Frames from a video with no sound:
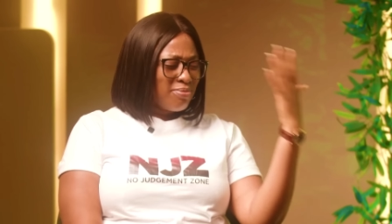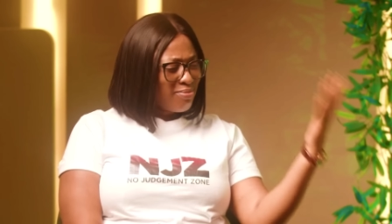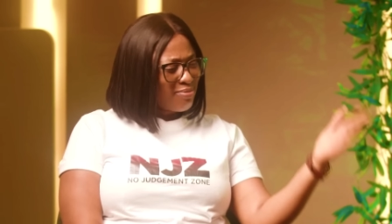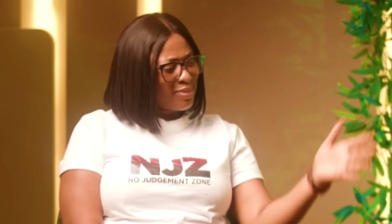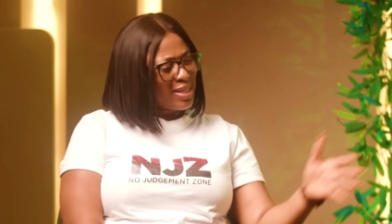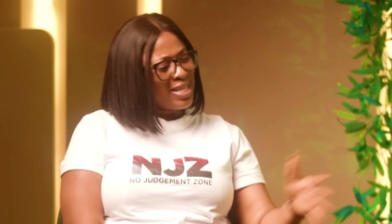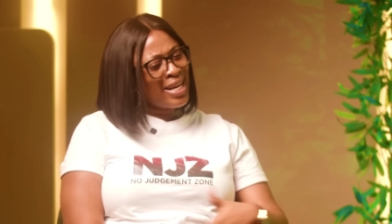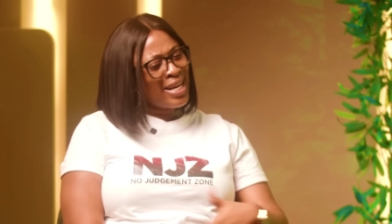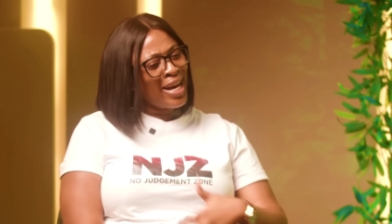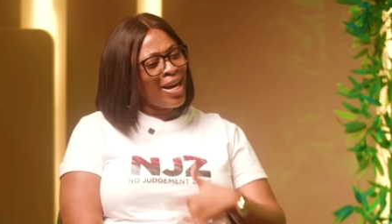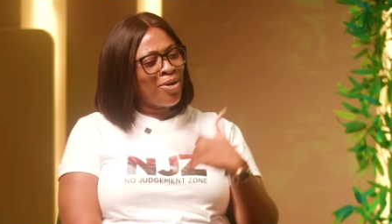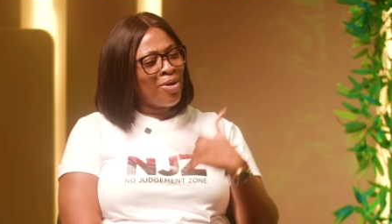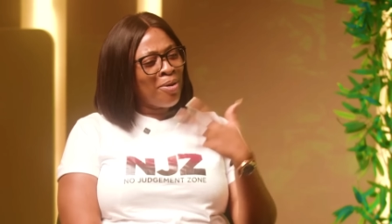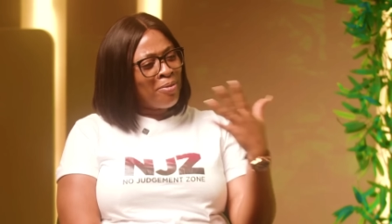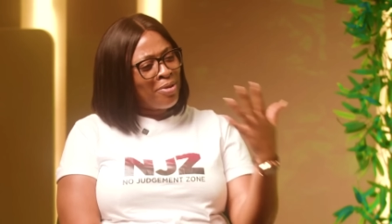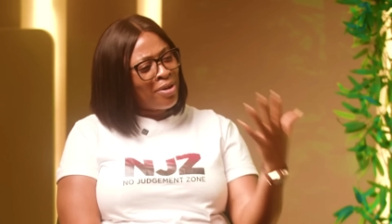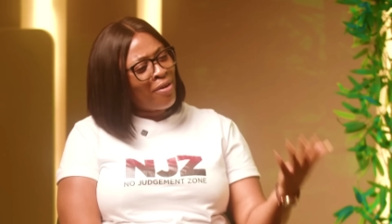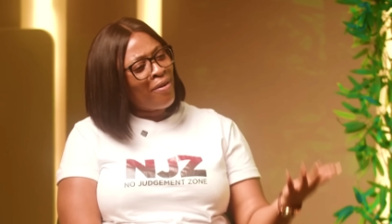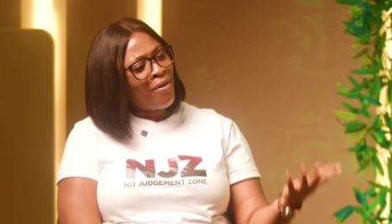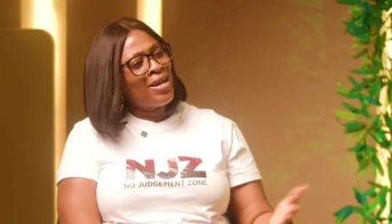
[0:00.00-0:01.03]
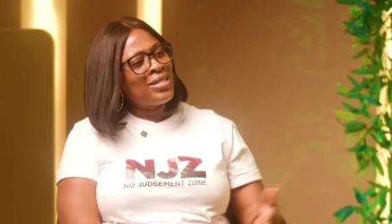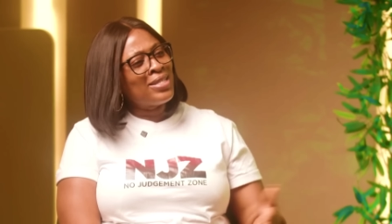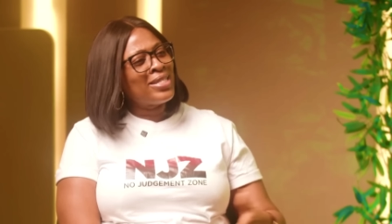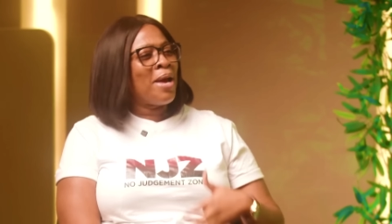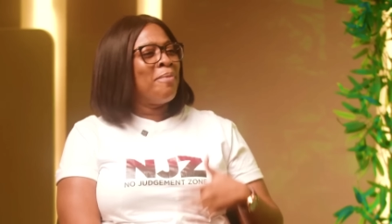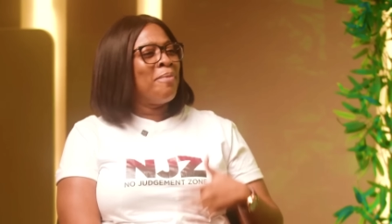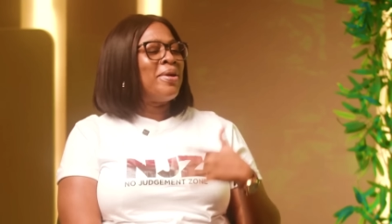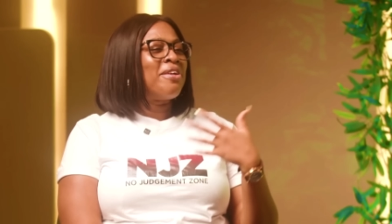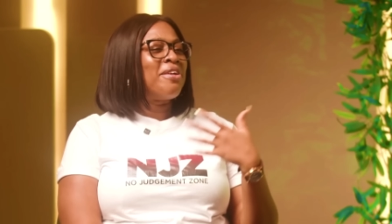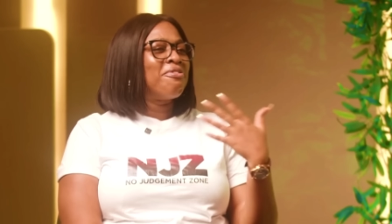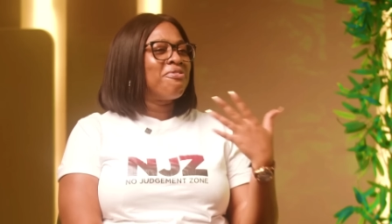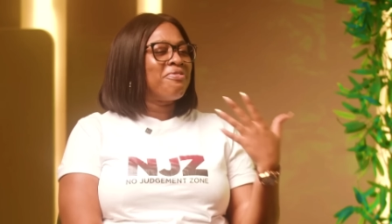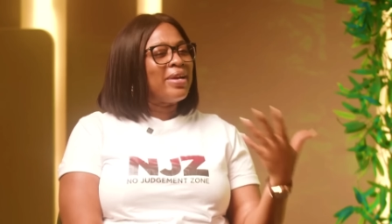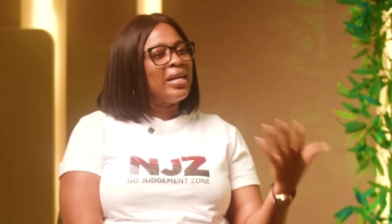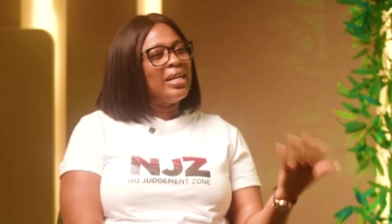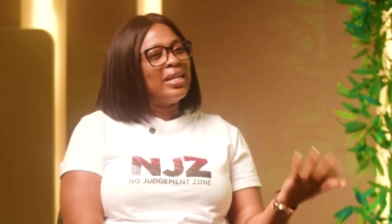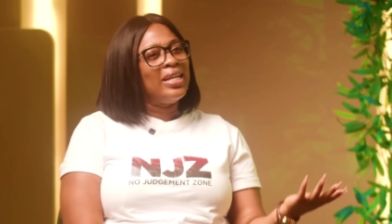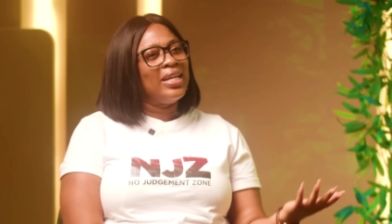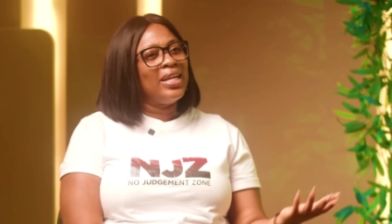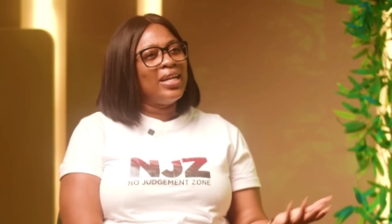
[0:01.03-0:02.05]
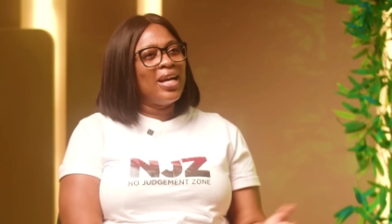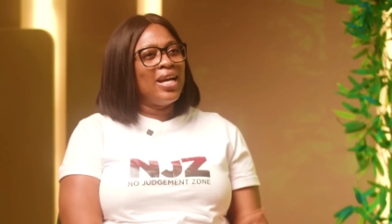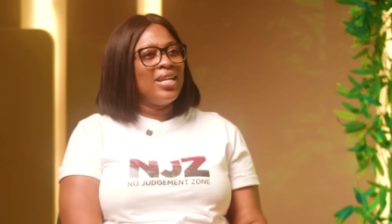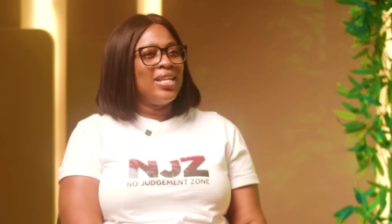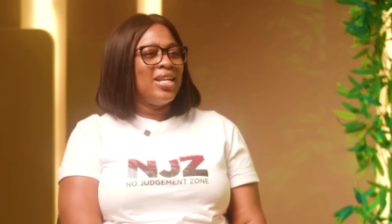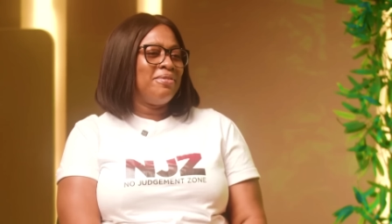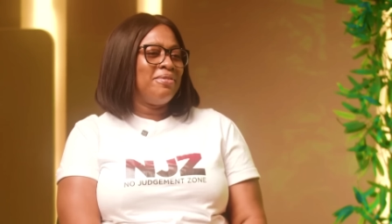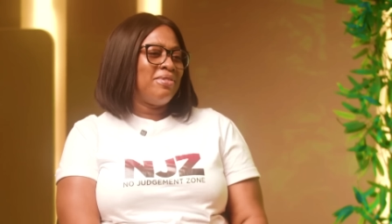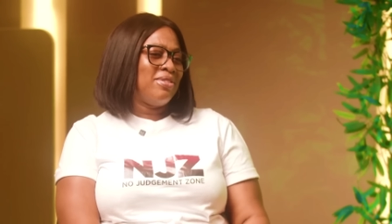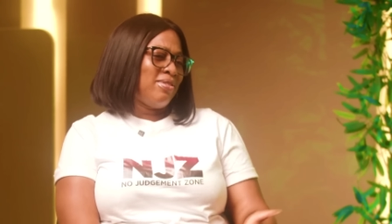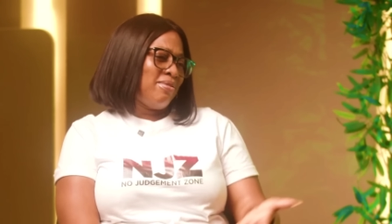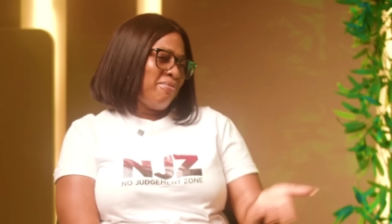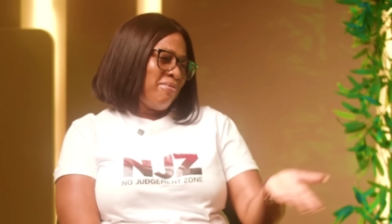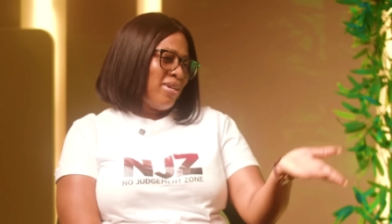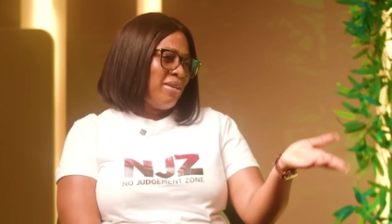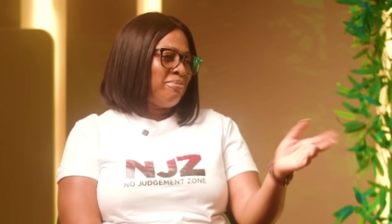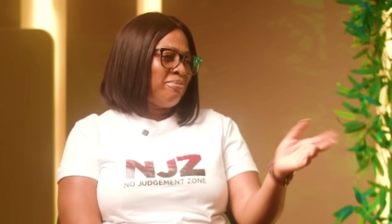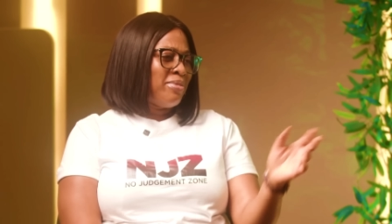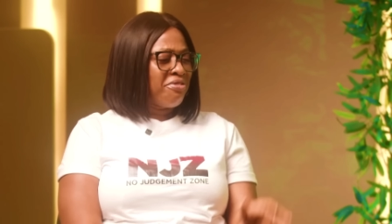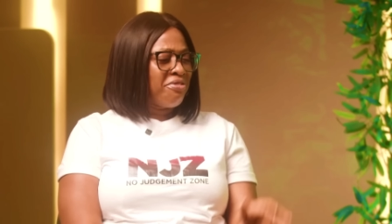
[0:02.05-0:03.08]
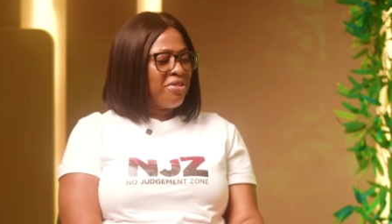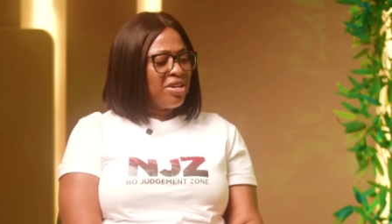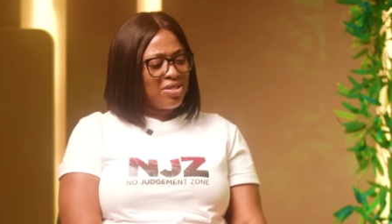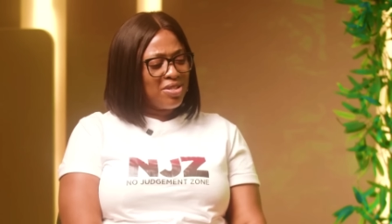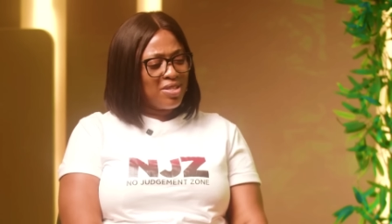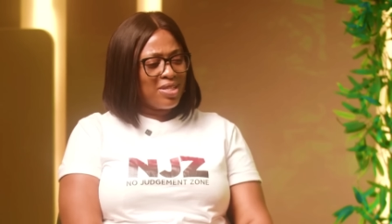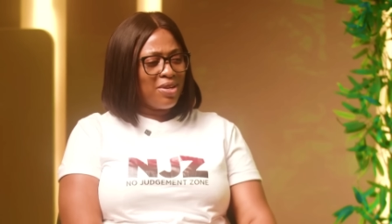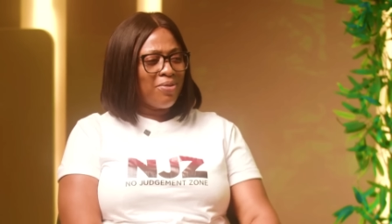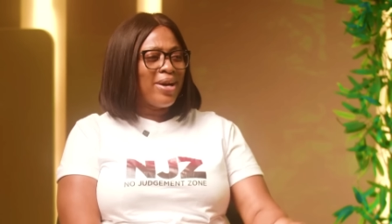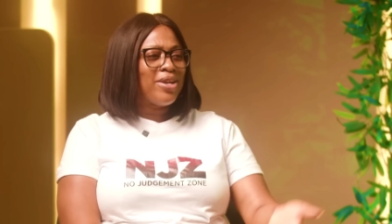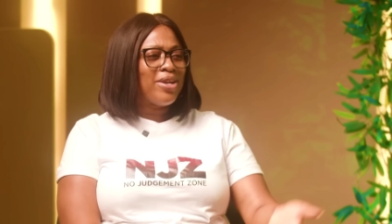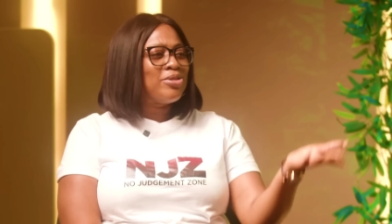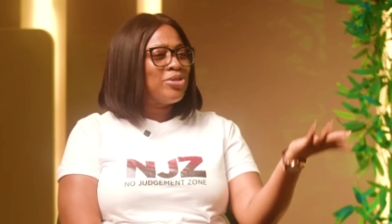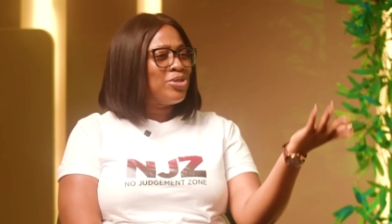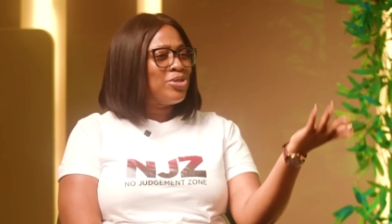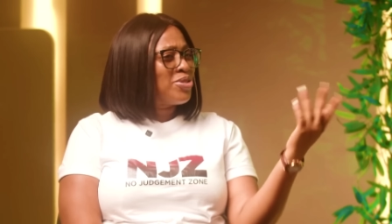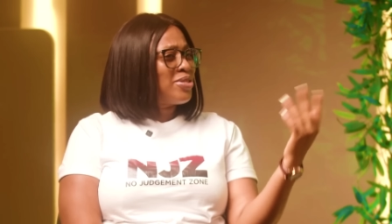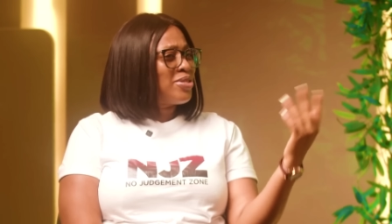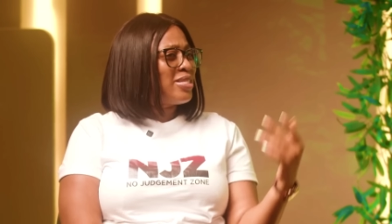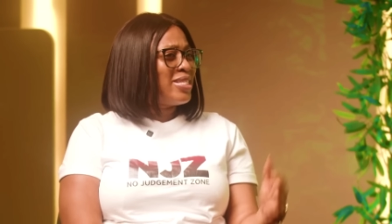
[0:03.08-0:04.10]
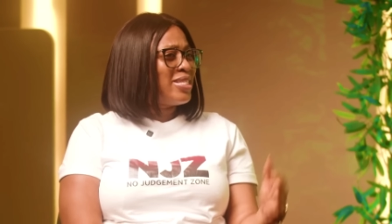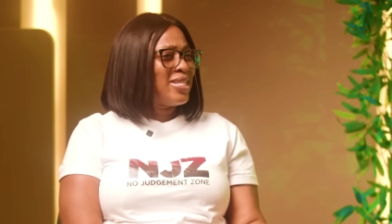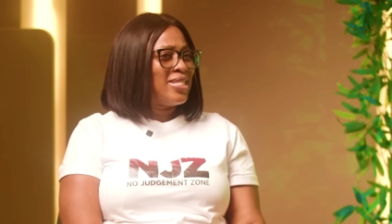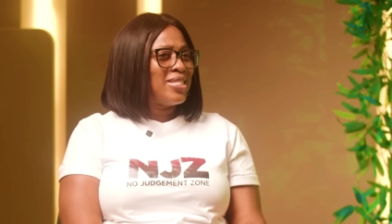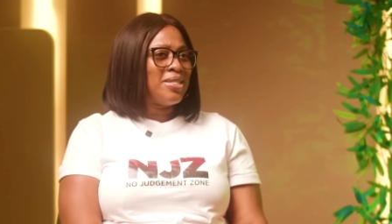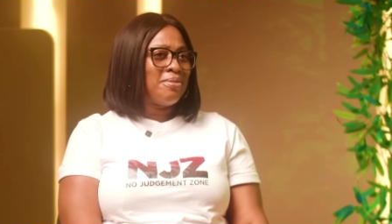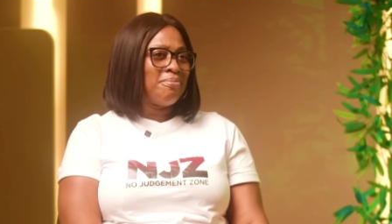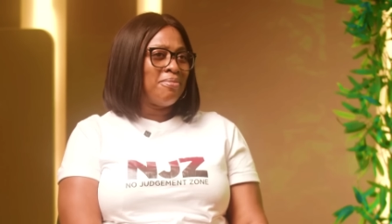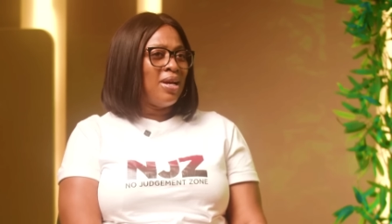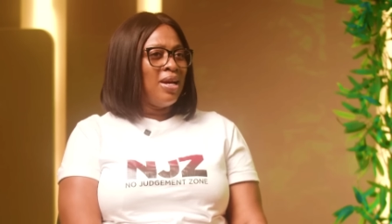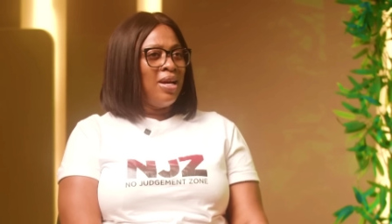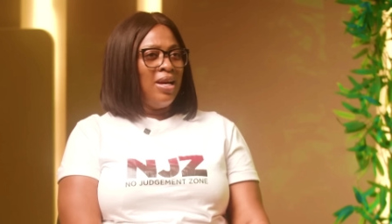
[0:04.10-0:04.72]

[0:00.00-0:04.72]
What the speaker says: started coming around, started being friendly. And then my friend just said, why don't you just date him?